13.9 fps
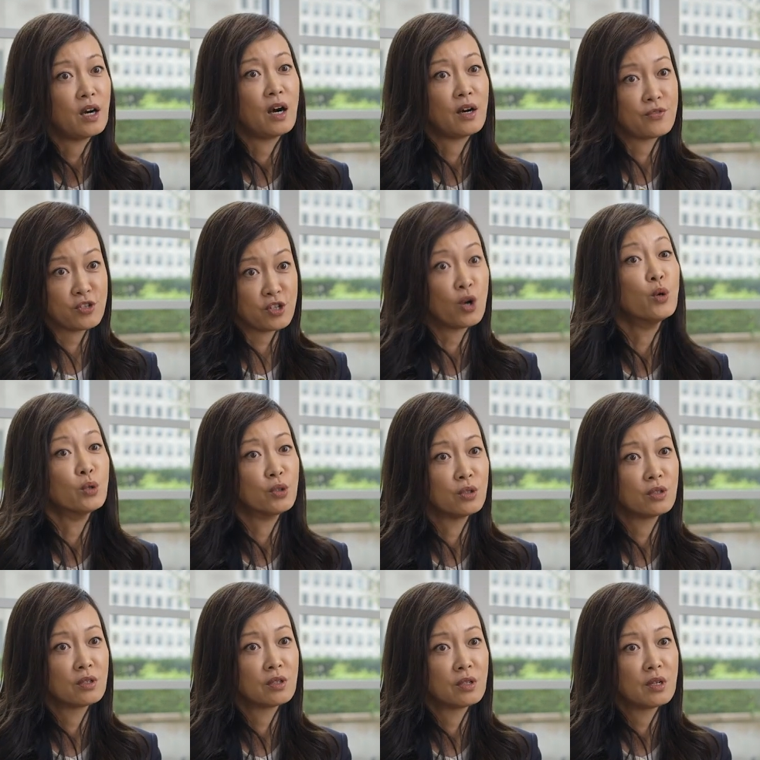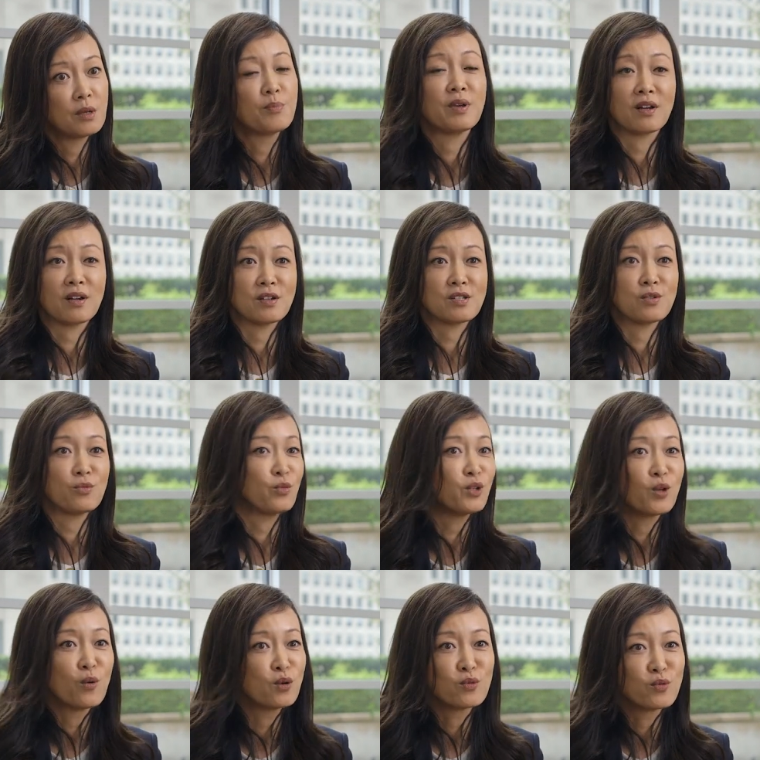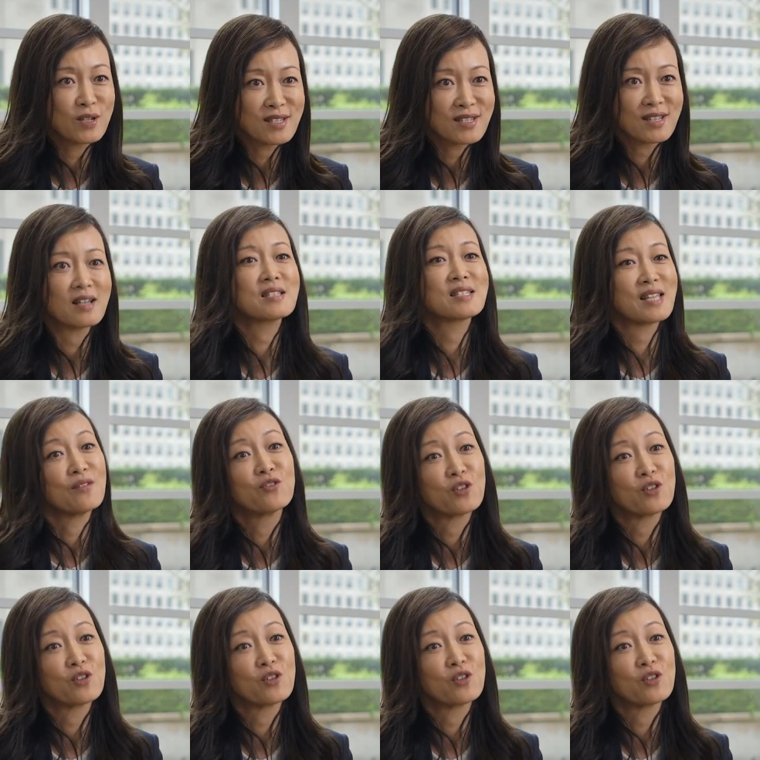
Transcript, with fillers: of Seoul because we don't want to risk San